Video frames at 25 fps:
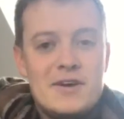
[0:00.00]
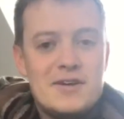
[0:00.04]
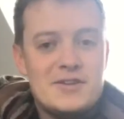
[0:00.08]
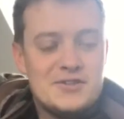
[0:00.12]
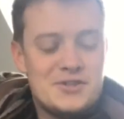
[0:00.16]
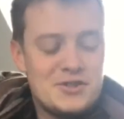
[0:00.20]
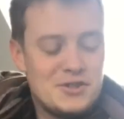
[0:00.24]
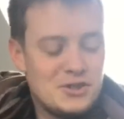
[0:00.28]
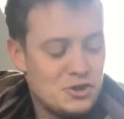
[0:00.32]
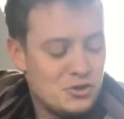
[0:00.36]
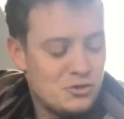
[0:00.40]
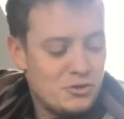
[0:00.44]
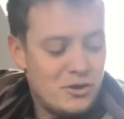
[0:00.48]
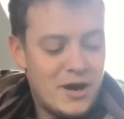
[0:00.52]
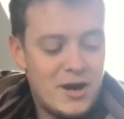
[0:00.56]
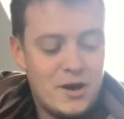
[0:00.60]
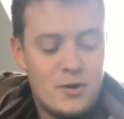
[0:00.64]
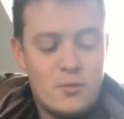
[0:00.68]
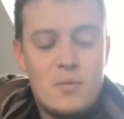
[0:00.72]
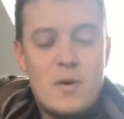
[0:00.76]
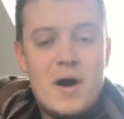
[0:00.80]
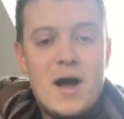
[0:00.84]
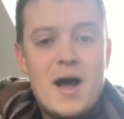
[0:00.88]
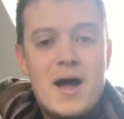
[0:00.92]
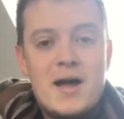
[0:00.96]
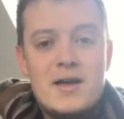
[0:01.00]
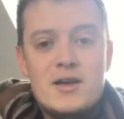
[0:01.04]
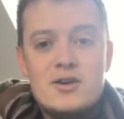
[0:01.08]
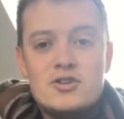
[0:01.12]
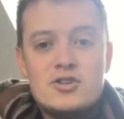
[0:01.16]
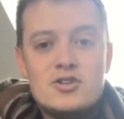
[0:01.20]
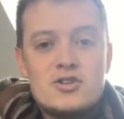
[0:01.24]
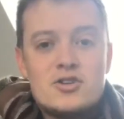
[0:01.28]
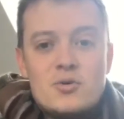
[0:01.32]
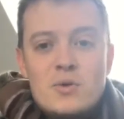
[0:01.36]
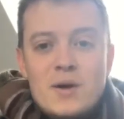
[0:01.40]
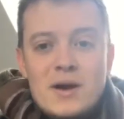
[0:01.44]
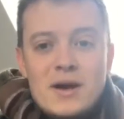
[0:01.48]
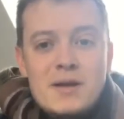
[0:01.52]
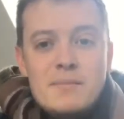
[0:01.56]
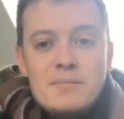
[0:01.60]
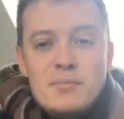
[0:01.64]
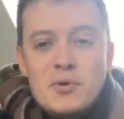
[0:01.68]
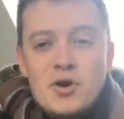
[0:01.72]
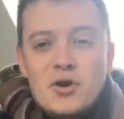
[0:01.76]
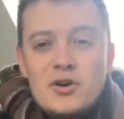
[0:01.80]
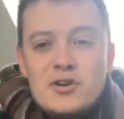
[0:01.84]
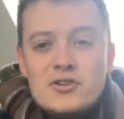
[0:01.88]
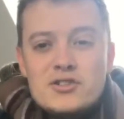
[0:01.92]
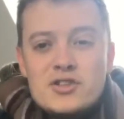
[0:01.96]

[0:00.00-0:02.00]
It's a trick where you just quickly put on